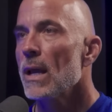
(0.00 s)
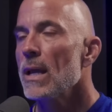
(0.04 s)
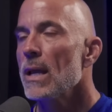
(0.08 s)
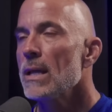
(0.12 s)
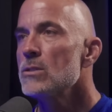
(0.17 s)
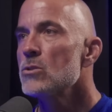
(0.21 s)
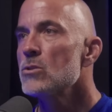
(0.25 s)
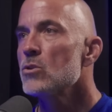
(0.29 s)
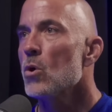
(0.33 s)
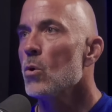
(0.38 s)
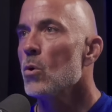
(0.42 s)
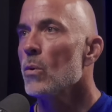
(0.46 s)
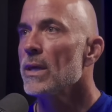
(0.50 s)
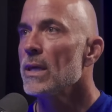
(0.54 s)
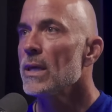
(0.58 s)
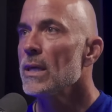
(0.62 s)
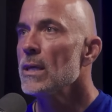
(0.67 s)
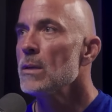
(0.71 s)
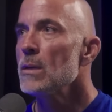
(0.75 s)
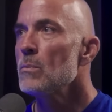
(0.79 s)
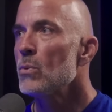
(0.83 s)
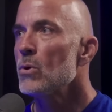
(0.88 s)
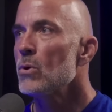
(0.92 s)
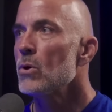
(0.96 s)
And so
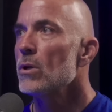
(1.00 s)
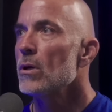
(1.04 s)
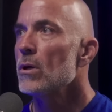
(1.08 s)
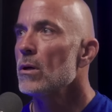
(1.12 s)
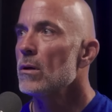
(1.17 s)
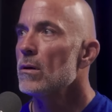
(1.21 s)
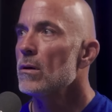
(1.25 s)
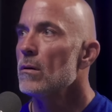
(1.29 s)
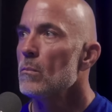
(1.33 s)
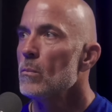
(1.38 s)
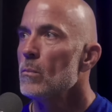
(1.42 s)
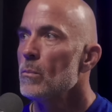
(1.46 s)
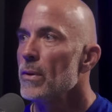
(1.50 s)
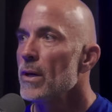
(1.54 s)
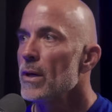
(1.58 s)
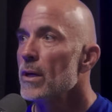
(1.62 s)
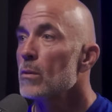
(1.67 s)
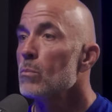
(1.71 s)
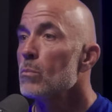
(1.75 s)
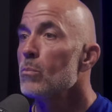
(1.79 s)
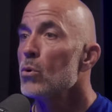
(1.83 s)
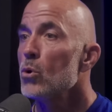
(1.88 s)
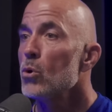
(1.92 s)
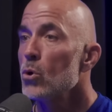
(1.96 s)
he put a
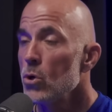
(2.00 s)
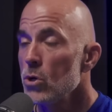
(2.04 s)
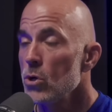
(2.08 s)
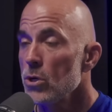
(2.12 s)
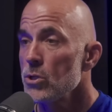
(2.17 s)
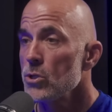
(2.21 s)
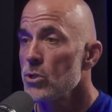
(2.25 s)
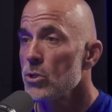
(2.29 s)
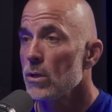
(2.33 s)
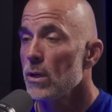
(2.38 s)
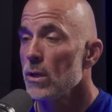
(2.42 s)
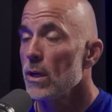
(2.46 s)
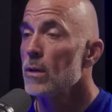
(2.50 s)
big push